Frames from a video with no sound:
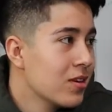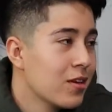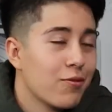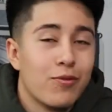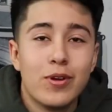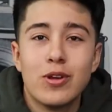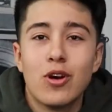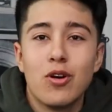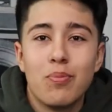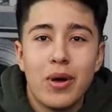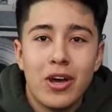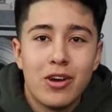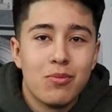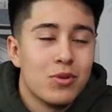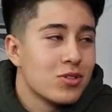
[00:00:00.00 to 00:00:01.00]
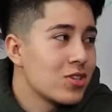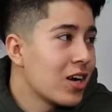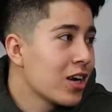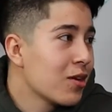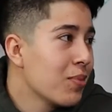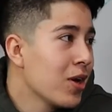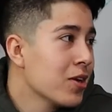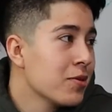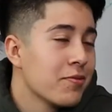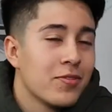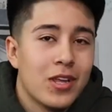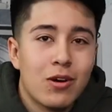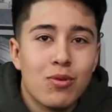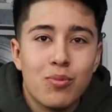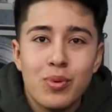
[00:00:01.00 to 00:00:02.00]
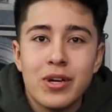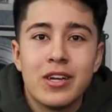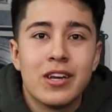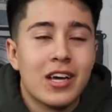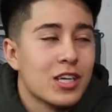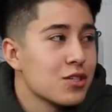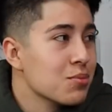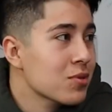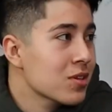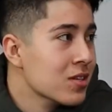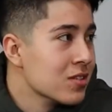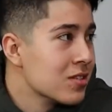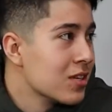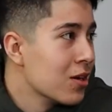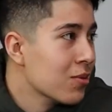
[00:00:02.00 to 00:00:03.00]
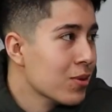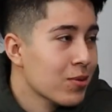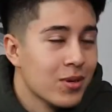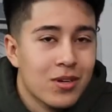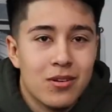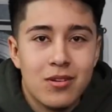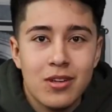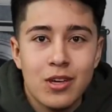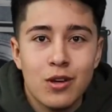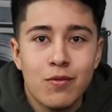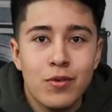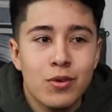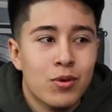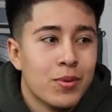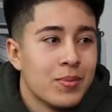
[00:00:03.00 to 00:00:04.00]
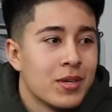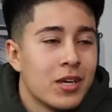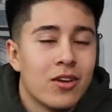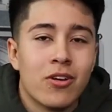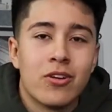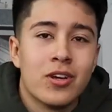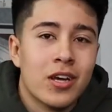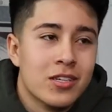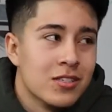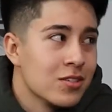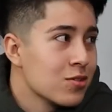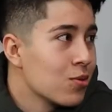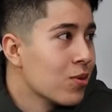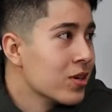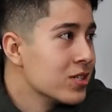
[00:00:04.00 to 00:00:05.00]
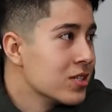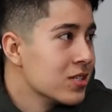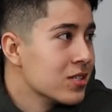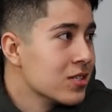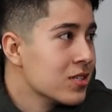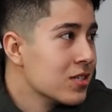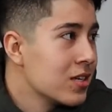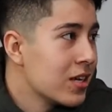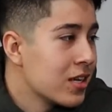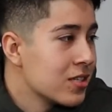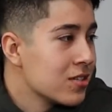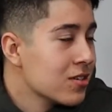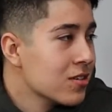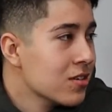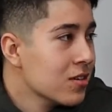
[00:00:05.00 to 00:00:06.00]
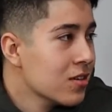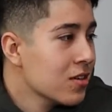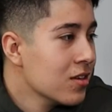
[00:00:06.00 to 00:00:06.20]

If we know about them, we'll talk about them. If not, we'll bring an expert in so that way we could interview them and get all your guys' questions answered.